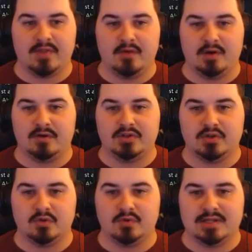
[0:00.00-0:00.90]
I think what I'll
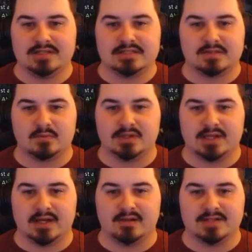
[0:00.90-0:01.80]
do is...
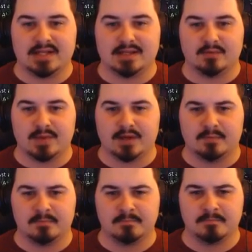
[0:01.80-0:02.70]
What the hell is that thing over
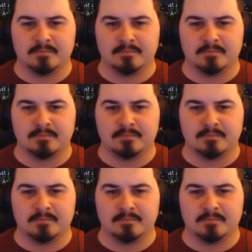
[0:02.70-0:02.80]
there?